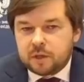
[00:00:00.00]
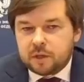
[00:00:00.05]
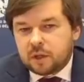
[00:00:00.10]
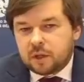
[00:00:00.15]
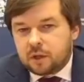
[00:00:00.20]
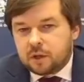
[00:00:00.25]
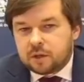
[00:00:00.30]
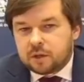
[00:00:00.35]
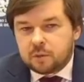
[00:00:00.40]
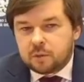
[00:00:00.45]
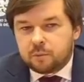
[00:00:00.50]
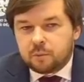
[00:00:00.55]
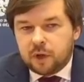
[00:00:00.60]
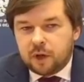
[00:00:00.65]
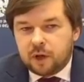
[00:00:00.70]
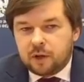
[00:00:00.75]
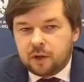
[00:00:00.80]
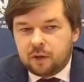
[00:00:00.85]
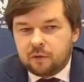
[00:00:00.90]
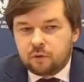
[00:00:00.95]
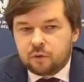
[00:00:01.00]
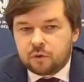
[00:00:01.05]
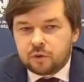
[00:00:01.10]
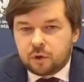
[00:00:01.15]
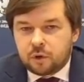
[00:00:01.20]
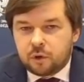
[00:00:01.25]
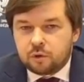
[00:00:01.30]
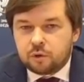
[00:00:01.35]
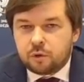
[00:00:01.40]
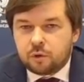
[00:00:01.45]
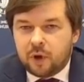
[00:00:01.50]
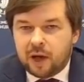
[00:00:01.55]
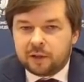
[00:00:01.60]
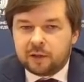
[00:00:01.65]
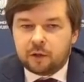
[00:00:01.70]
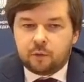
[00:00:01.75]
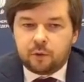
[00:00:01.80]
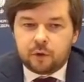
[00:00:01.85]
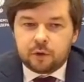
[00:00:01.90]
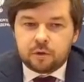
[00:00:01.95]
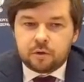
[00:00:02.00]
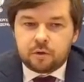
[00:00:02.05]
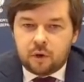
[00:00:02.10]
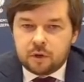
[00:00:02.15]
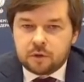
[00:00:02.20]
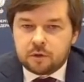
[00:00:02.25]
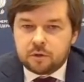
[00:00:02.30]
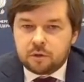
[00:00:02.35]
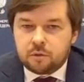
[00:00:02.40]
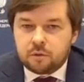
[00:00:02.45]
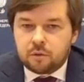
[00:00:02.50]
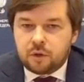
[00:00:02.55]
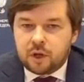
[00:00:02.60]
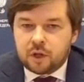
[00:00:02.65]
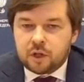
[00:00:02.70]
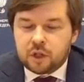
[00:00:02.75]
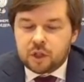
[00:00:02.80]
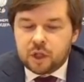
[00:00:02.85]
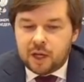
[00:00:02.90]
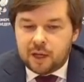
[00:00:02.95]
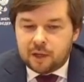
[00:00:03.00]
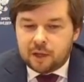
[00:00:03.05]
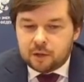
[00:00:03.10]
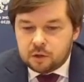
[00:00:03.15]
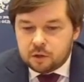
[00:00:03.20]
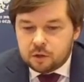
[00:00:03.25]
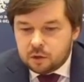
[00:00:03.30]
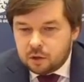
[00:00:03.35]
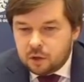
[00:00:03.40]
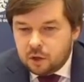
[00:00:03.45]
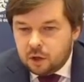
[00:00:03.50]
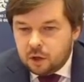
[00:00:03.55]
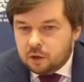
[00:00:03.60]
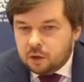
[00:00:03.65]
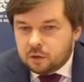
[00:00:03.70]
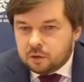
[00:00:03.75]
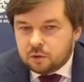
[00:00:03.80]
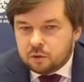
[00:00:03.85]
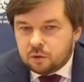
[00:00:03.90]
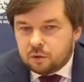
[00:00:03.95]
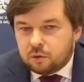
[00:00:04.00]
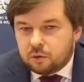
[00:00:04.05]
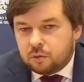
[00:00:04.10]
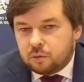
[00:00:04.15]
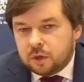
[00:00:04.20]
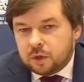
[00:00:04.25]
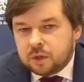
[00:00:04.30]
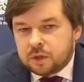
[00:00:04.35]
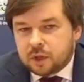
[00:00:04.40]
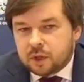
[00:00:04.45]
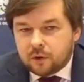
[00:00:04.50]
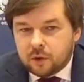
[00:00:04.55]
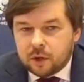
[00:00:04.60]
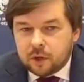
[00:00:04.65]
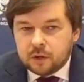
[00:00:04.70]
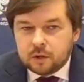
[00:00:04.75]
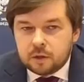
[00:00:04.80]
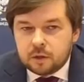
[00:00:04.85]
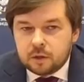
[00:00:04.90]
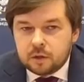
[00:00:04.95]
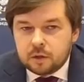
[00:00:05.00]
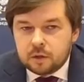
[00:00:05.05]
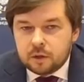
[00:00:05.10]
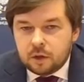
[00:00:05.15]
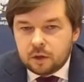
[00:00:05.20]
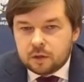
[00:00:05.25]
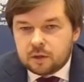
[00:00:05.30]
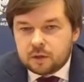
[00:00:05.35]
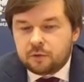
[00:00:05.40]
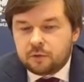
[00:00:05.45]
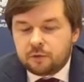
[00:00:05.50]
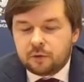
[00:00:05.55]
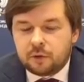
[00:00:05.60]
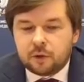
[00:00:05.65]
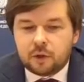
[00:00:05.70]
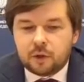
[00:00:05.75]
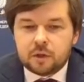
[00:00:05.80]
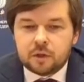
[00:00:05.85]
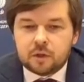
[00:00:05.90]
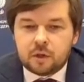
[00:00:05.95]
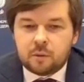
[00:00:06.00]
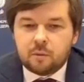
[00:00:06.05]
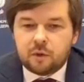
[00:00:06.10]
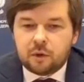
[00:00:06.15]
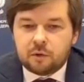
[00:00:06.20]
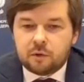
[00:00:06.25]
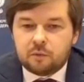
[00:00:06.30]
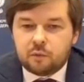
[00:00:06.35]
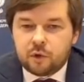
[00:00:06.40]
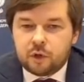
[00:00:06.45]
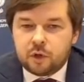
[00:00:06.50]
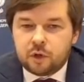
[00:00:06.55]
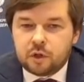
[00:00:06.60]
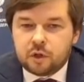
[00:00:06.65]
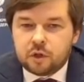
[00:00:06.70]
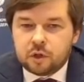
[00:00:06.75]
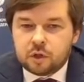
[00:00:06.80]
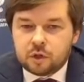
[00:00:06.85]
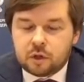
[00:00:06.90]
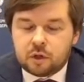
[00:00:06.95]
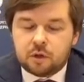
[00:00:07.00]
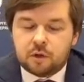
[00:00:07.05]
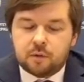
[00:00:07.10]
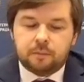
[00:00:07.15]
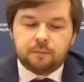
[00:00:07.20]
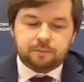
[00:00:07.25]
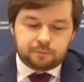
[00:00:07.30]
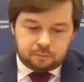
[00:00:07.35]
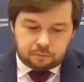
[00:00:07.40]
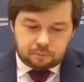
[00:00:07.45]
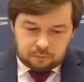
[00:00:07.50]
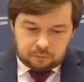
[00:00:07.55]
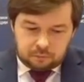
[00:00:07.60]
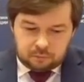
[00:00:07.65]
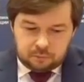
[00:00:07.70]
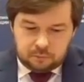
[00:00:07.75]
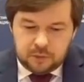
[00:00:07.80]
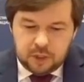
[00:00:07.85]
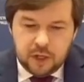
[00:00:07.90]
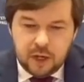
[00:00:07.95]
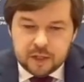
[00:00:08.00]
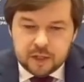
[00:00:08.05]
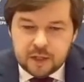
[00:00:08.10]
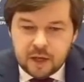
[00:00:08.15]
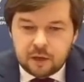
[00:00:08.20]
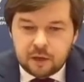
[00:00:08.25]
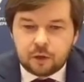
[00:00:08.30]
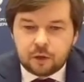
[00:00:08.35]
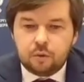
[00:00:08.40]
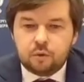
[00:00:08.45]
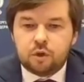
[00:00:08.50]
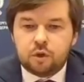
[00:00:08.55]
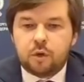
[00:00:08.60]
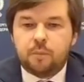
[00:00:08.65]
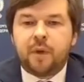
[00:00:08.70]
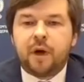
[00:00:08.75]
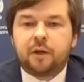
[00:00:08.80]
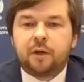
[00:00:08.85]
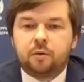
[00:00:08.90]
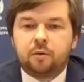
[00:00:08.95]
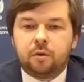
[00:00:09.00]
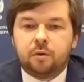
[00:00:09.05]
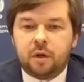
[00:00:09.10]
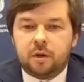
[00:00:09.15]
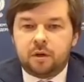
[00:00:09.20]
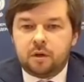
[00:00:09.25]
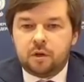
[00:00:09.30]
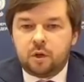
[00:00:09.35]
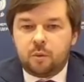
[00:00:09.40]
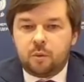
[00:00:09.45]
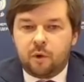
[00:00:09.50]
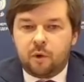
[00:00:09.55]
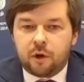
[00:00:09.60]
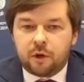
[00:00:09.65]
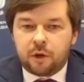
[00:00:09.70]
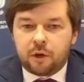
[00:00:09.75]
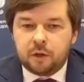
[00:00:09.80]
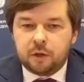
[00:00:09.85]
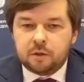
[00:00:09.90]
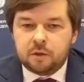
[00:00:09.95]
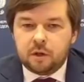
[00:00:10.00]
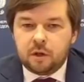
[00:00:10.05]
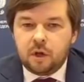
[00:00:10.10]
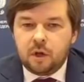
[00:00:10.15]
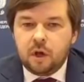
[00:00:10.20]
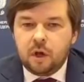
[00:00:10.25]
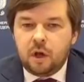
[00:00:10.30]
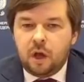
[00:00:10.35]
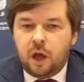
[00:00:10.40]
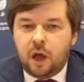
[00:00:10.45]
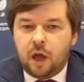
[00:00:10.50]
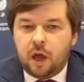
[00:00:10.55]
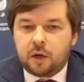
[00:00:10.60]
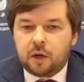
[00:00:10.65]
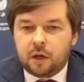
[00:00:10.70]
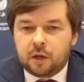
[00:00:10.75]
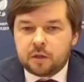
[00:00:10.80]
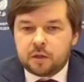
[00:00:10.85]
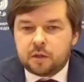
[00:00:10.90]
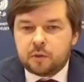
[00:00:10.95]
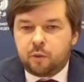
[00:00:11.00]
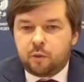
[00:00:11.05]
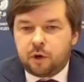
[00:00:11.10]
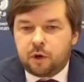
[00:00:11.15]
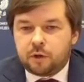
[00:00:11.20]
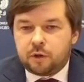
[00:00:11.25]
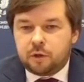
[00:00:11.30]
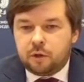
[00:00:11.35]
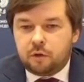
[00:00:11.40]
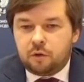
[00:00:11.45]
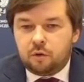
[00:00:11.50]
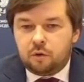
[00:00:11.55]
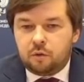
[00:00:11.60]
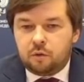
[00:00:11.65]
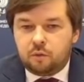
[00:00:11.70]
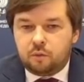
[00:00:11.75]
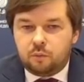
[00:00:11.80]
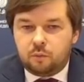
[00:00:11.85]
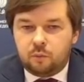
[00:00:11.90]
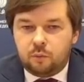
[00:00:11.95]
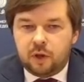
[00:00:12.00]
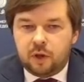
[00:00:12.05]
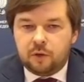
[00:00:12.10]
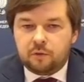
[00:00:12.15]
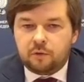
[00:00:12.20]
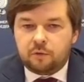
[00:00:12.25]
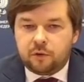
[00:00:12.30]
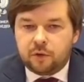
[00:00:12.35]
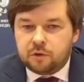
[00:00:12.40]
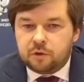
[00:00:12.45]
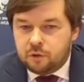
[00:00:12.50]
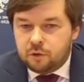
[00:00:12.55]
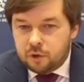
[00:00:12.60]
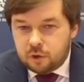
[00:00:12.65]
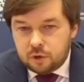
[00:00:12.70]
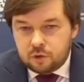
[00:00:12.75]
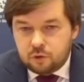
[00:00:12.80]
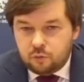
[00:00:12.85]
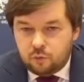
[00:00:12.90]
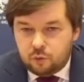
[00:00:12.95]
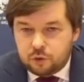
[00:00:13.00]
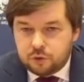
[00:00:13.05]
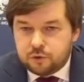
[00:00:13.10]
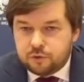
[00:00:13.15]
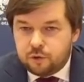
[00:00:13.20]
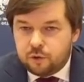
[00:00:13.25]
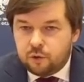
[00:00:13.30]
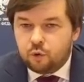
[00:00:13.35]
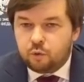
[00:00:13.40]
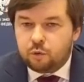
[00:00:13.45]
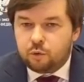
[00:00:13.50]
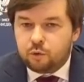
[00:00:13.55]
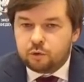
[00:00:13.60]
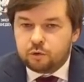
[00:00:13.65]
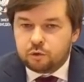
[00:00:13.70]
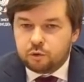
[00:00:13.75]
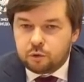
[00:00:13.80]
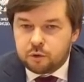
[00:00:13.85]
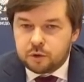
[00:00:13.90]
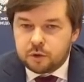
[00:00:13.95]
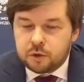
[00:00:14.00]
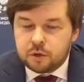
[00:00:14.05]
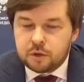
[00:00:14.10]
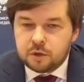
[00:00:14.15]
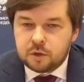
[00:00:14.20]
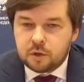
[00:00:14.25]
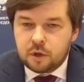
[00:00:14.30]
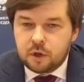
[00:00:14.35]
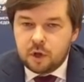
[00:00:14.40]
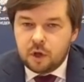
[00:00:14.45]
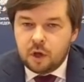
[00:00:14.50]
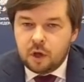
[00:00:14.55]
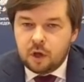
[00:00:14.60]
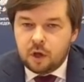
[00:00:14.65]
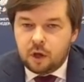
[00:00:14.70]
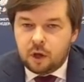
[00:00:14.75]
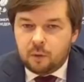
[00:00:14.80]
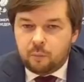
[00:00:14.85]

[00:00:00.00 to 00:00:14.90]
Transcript: that basically the supply levels are also adequate to answer to that challenge. So it's a crisis. It's definitely something which has had a huge impact on the energy market and has sparked a new wave of interest towards renewable sources,